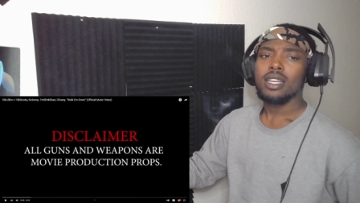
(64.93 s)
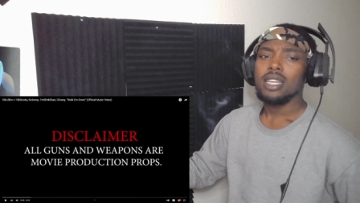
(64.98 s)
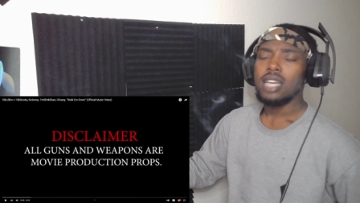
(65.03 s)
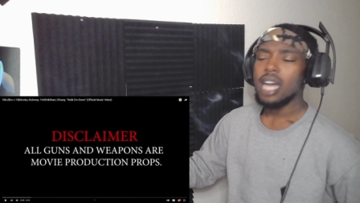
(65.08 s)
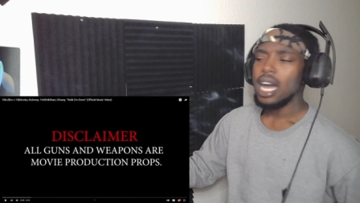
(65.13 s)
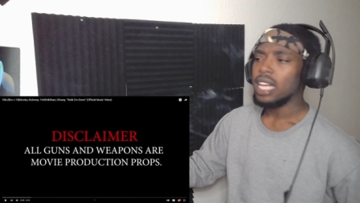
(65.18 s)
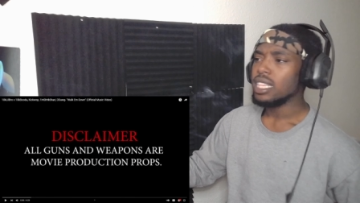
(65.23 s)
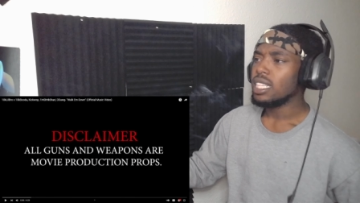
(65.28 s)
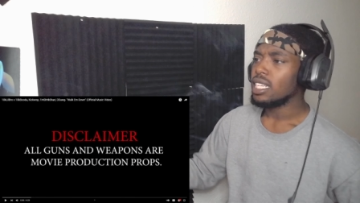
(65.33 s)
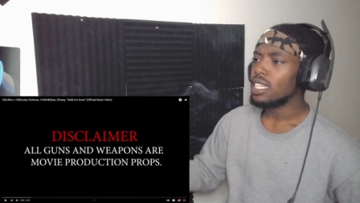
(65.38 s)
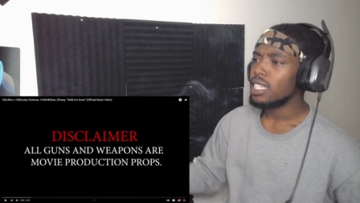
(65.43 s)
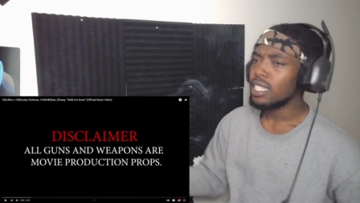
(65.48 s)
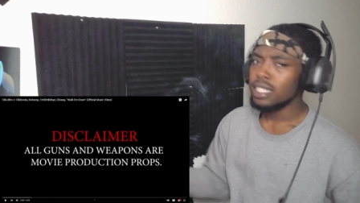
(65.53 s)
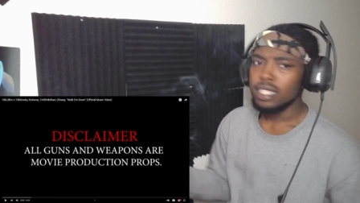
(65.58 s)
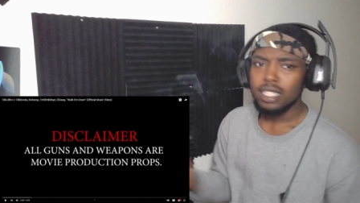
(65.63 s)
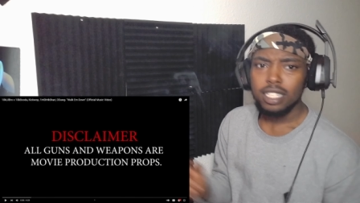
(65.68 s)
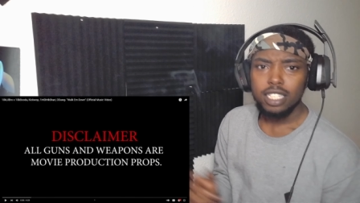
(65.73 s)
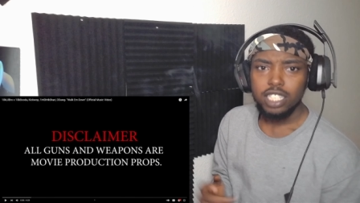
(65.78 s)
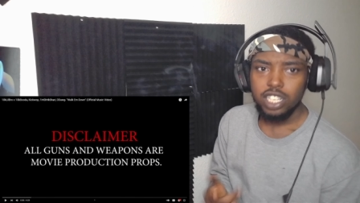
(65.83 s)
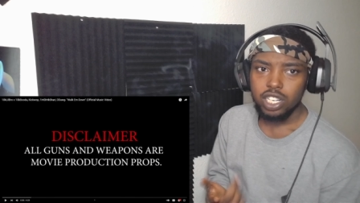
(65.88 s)
I think
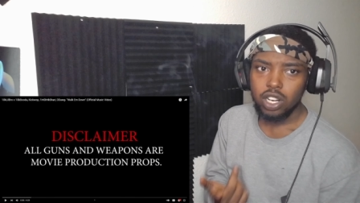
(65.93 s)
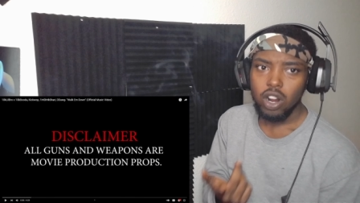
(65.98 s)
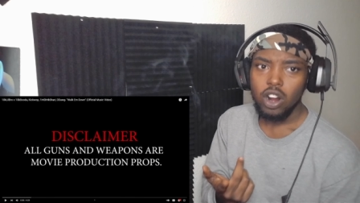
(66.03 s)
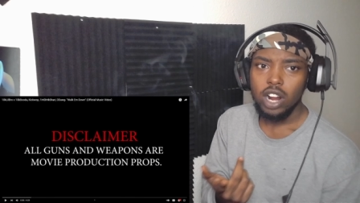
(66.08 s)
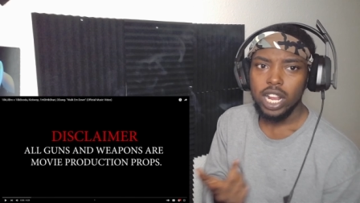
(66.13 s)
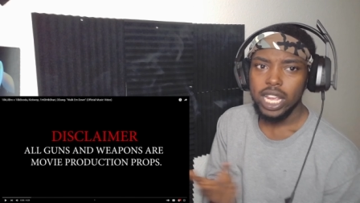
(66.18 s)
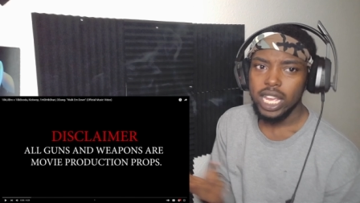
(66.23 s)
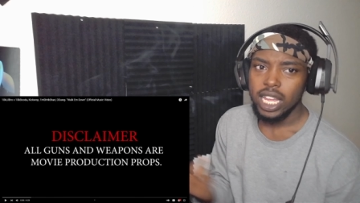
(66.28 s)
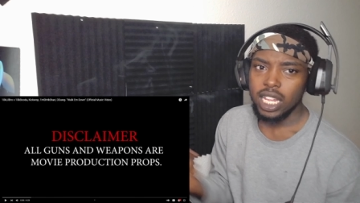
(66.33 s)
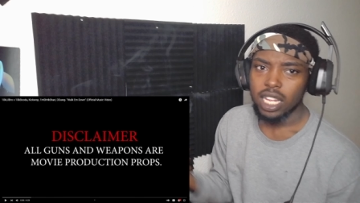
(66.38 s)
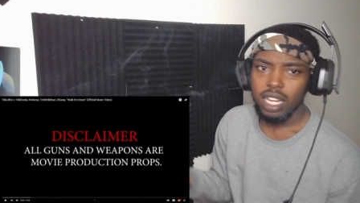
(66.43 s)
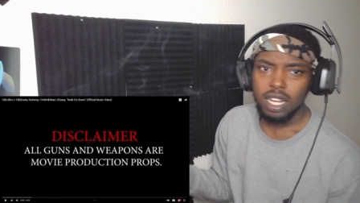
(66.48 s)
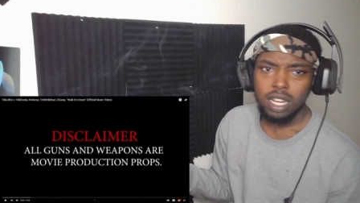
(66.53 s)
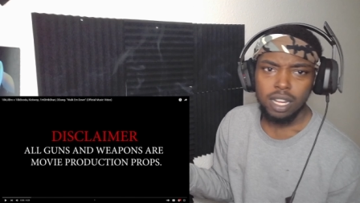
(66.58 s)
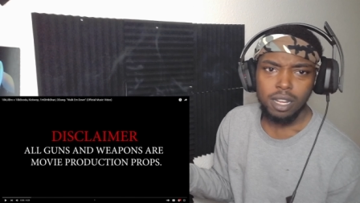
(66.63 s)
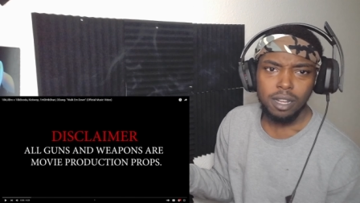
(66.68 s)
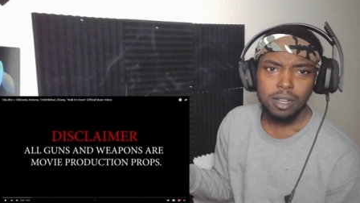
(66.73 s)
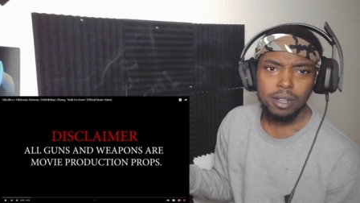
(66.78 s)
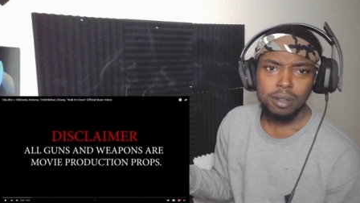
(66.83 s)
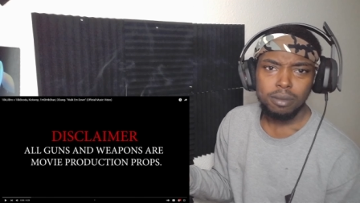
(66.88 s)
shit, Shari and
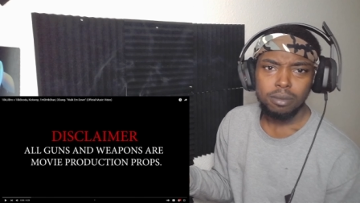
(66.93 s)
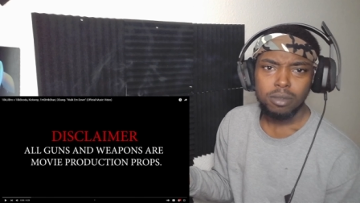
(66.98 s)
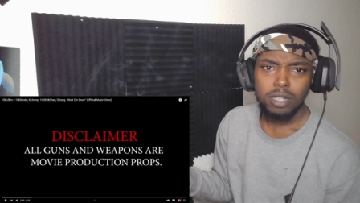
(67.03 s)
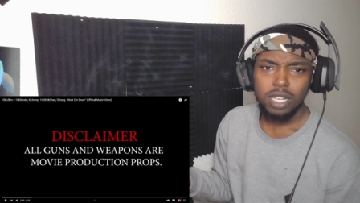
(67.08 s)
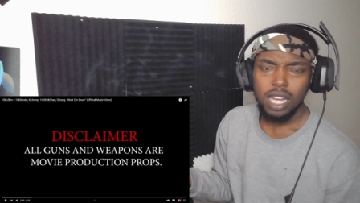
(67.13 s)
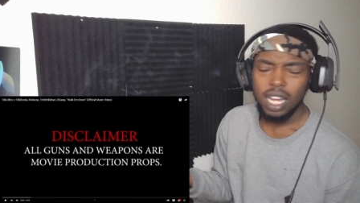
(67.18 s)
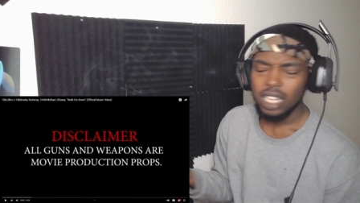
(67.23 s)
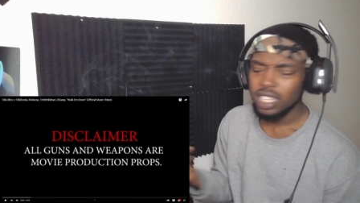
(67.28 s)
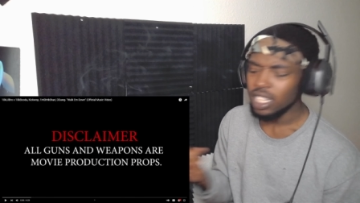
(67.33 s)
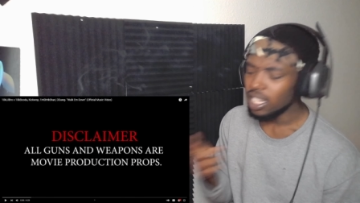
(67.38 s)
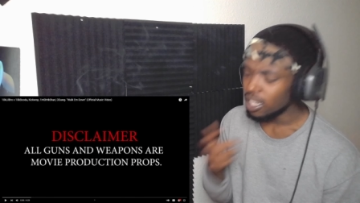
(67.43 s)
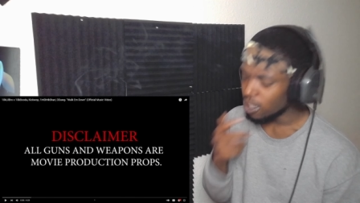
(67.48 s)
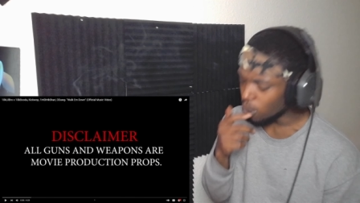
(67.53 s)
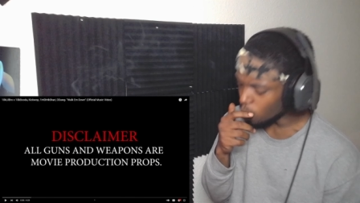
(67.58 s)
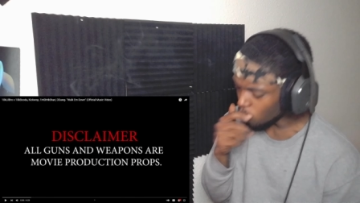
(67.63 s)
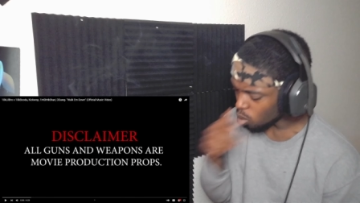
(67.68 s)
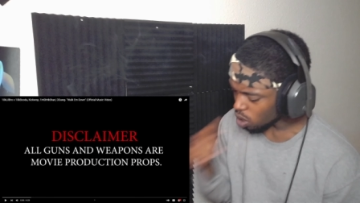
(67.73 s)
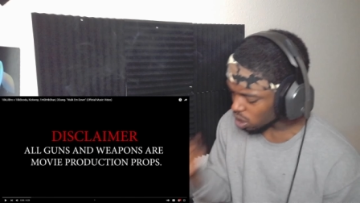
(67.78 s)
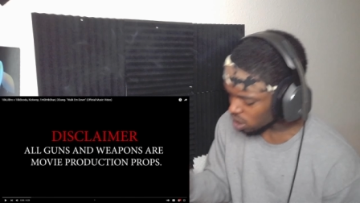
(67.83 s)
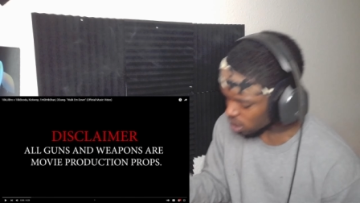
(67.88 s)
uh, I think
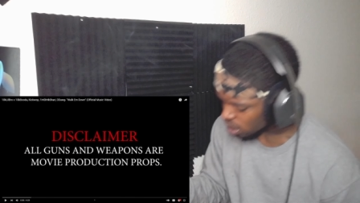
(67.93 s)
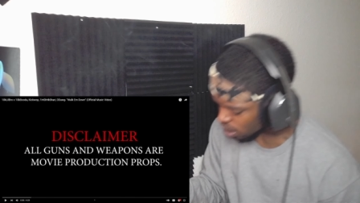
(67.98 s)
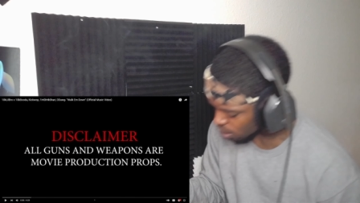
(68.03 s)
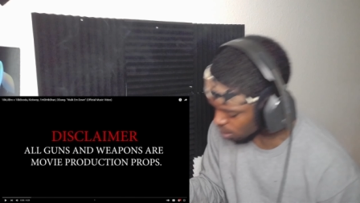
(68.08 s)
who else hit,